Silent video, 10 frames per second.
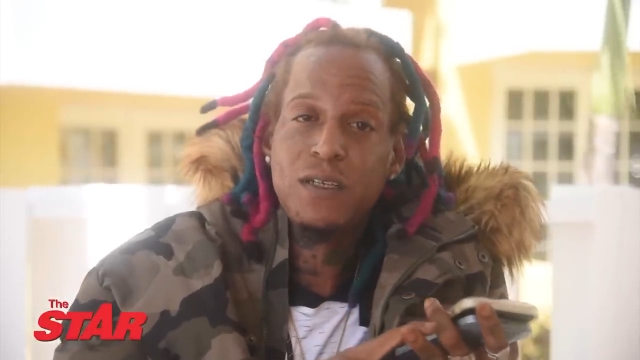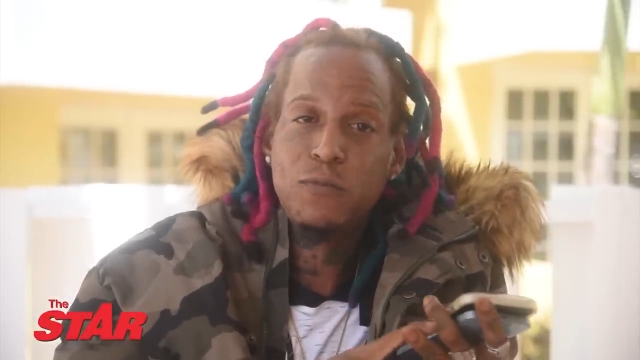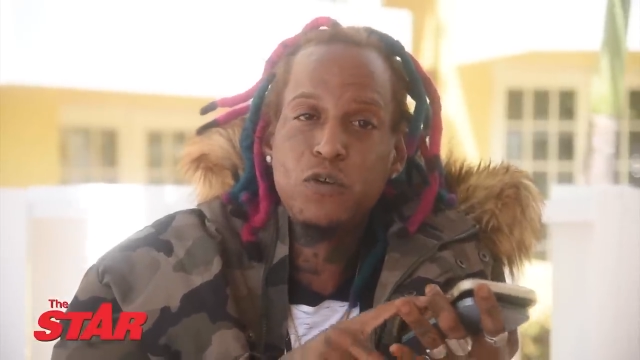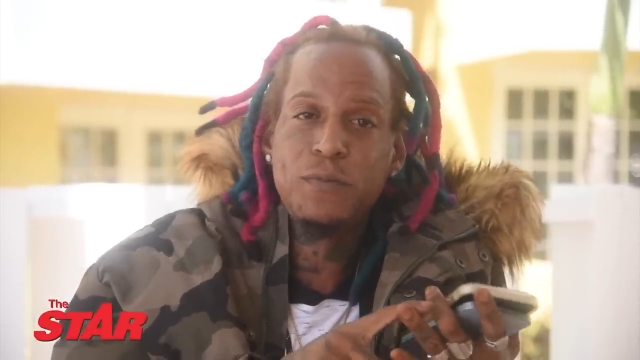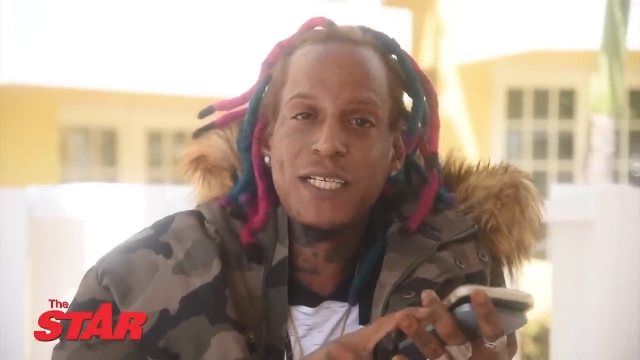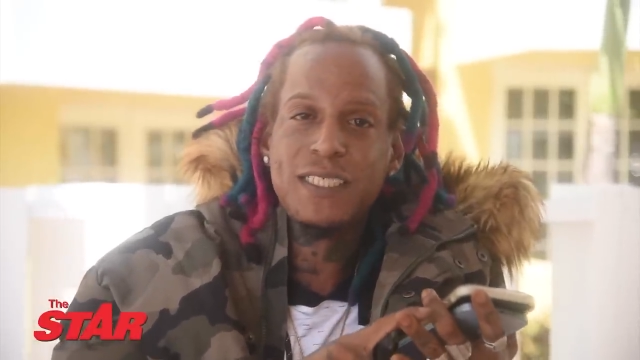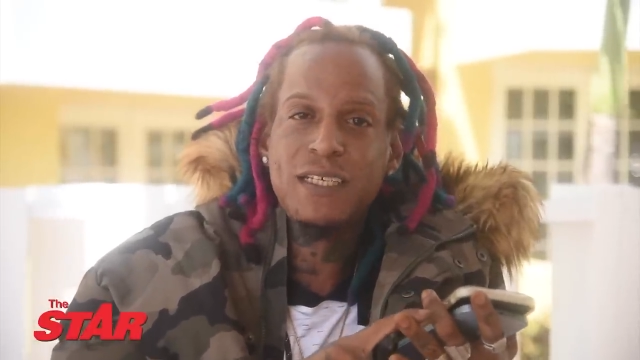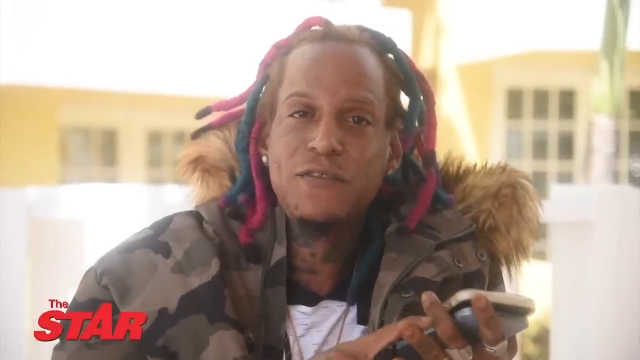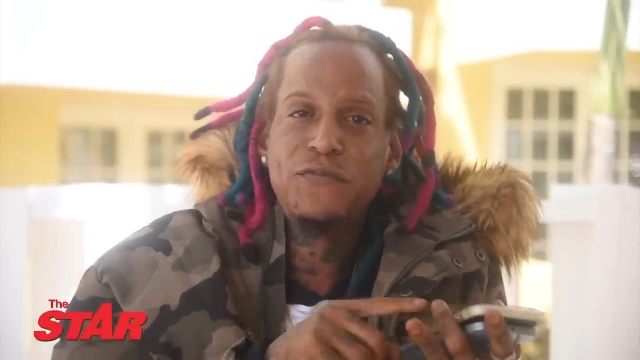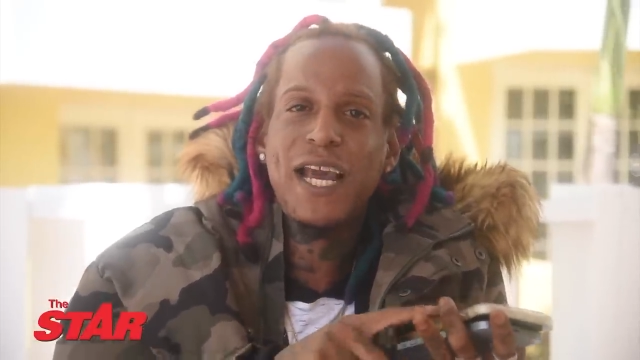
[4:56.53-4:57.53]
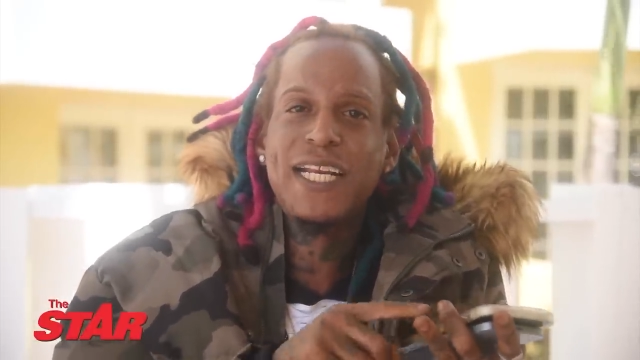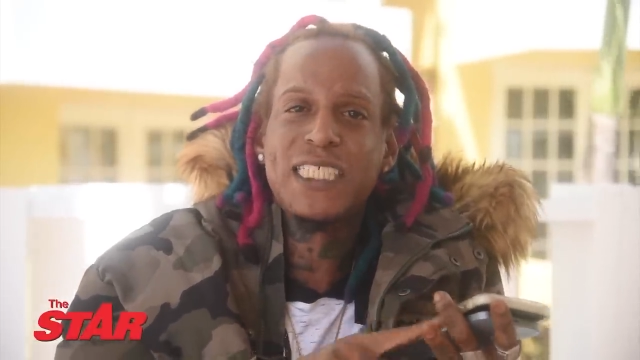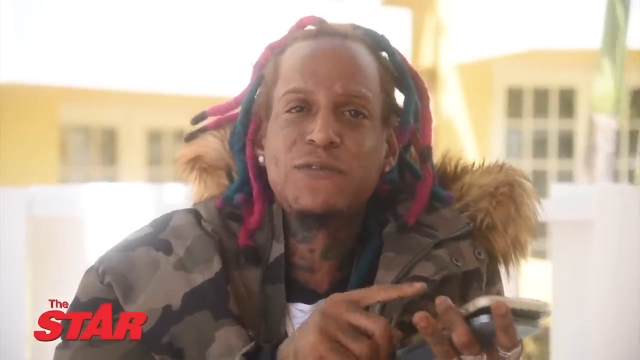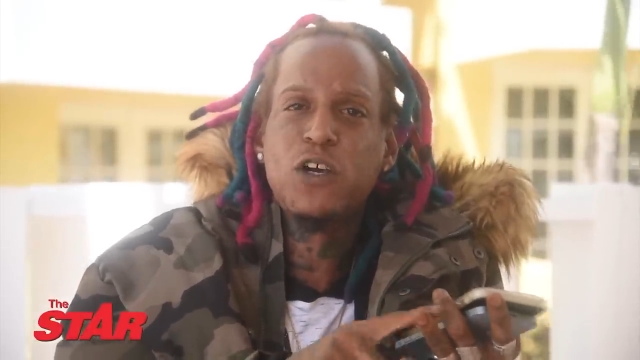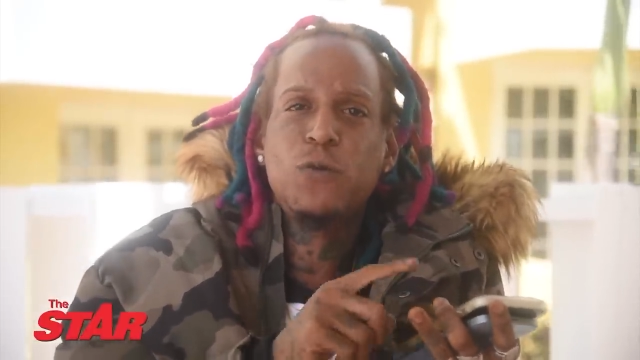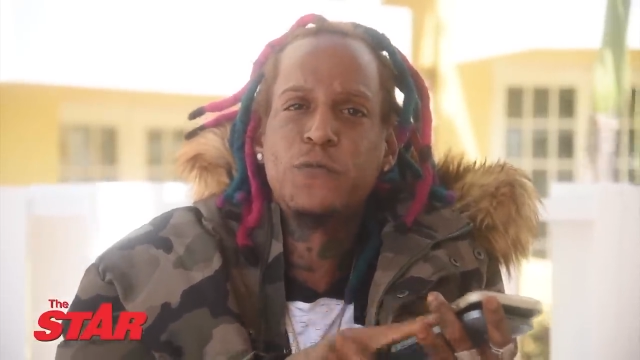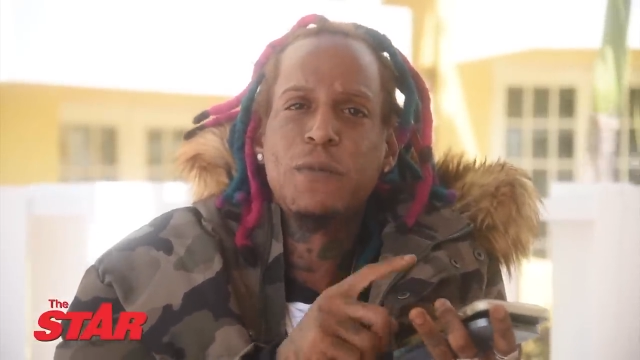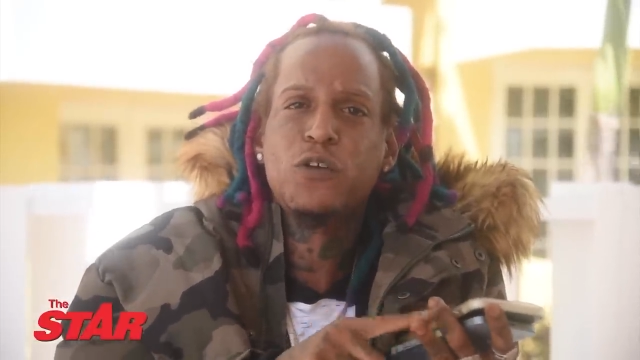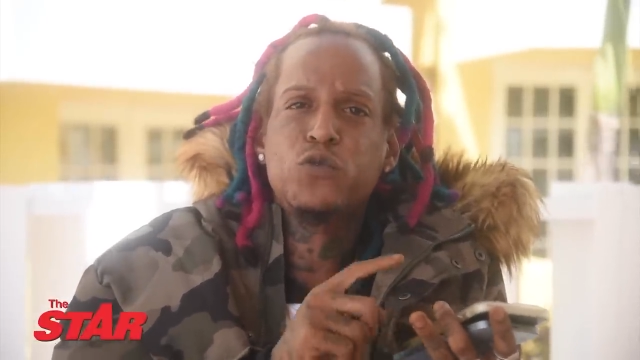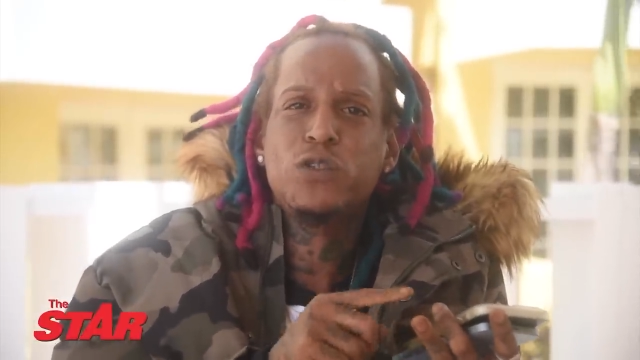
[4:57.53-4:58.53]
But me I say, violence ever come
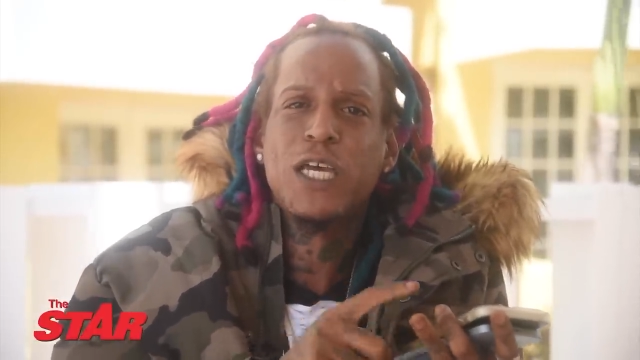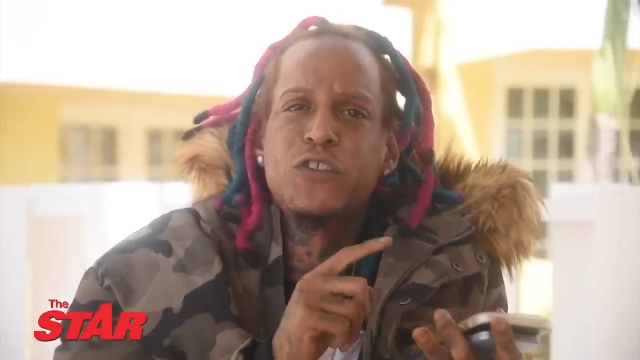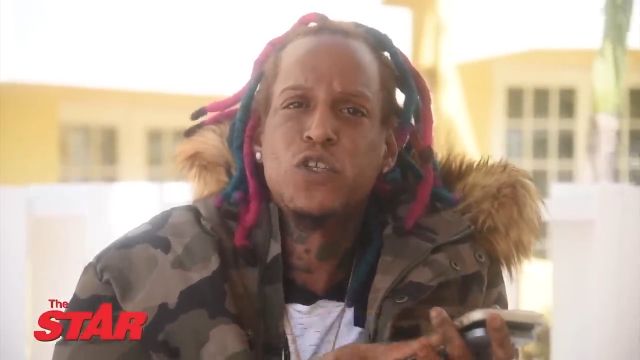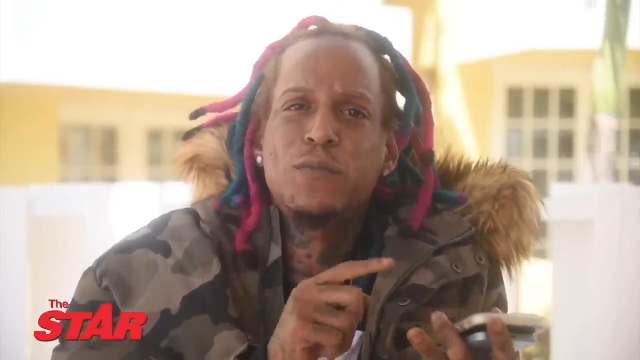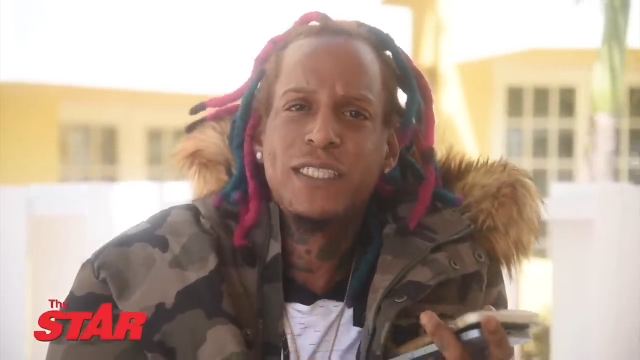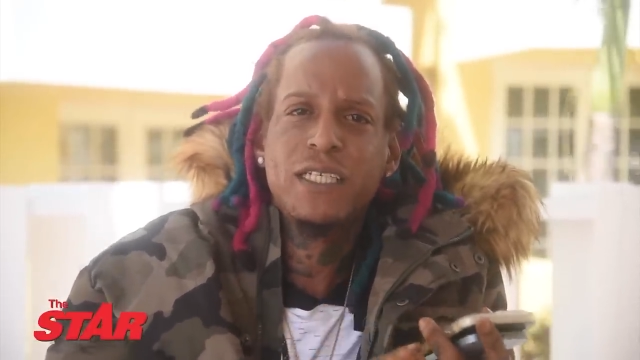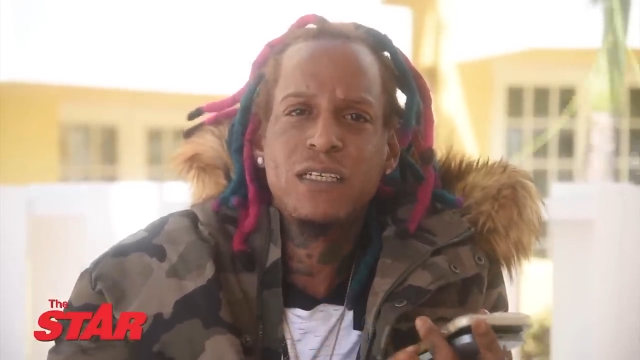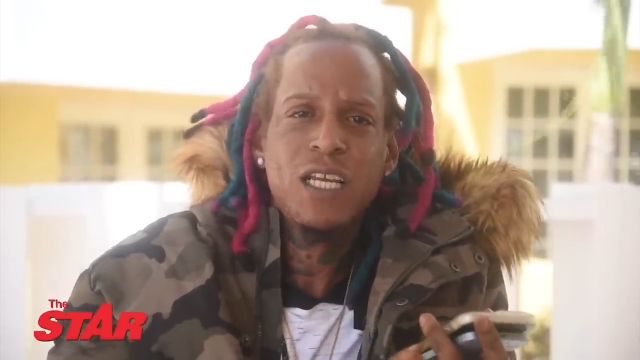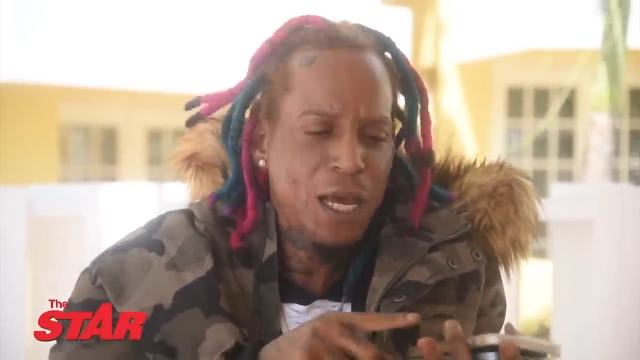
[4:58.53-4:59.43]
from a root of something.